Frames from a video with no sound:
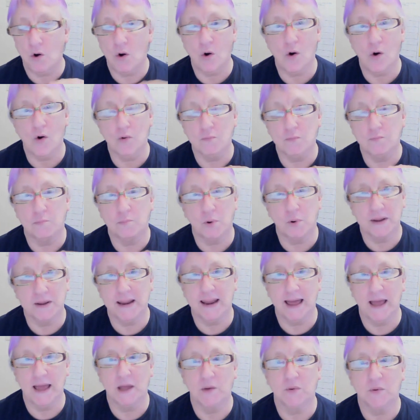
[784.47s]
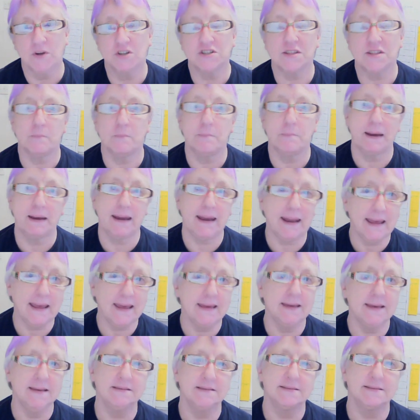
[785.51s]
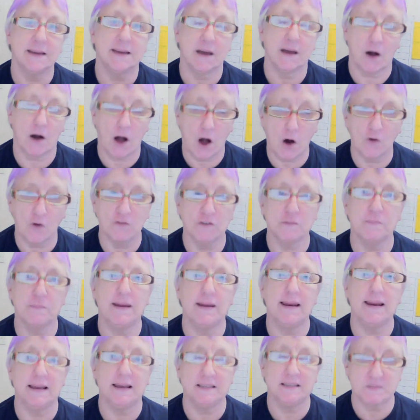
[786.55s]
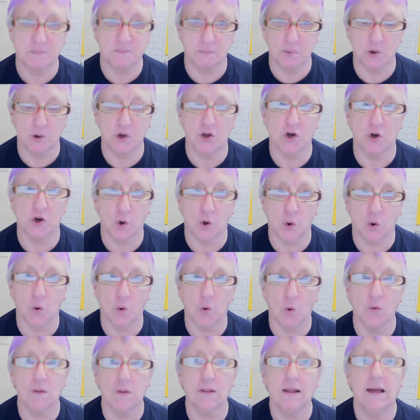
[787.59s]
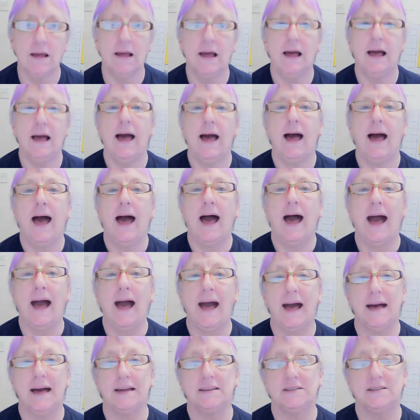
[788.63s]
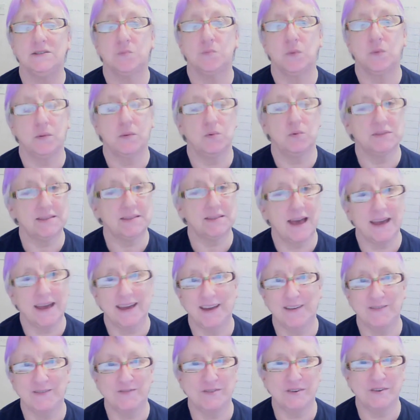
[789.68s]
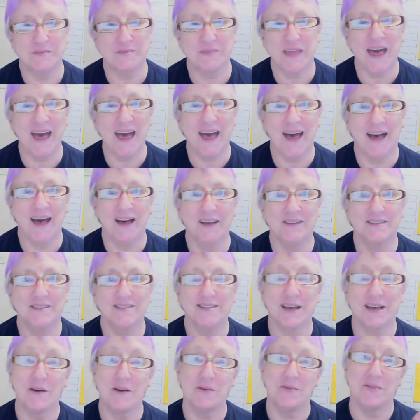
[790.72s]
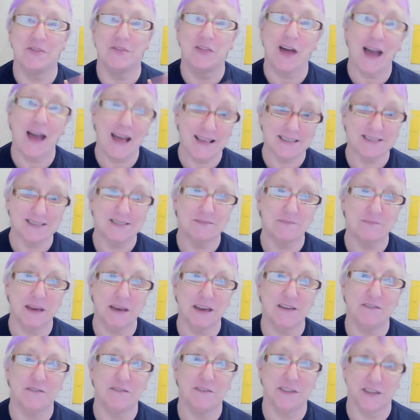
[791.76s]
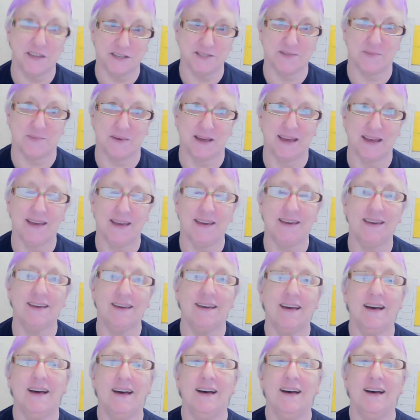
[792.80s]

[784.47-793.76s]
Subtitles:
on body language, then please get hold of me. Let's book a call and we will take it from there. So that's me for this week.